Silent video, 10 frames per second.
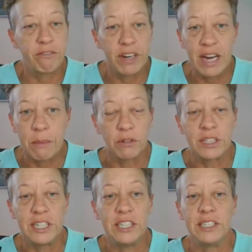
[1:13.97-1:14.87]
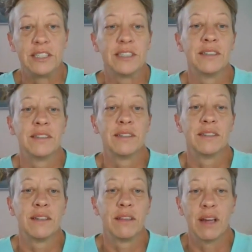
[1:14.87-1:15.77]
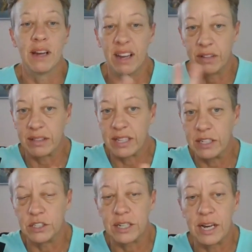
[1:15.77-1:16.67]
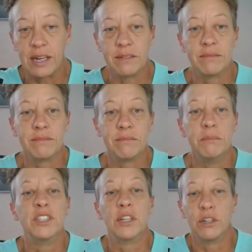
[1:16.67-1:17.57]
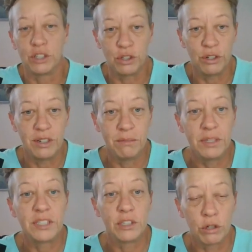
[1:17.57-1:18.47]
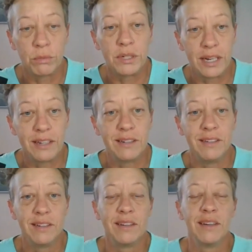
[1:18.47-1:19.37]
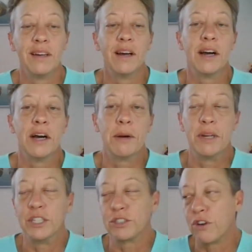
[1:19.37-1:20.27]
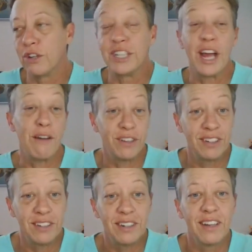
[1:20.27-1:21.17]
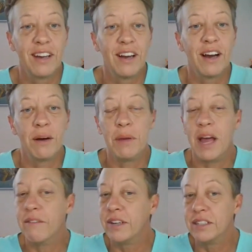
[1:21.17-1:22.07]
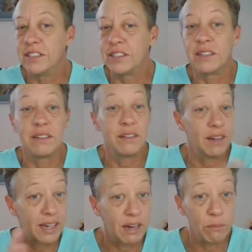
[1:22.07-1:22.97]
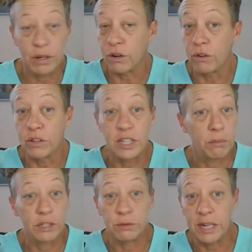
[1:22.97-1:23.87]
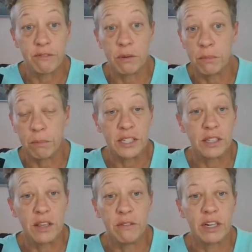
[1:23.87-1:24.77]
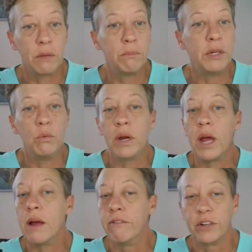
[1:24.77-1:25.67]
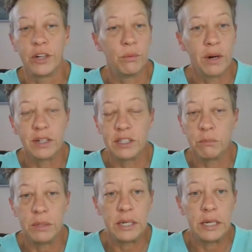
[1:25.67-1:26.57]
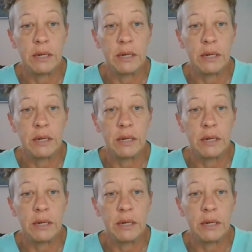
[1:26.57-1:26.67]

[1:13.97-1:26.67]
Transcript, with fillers: Phenomenal teachings. I feel like they just got misunderstood, misinterpreted. Um, and as far as heaven, um, heaven is again, we all go to the same place we came from, a place of love. It could be whatever you want it to be.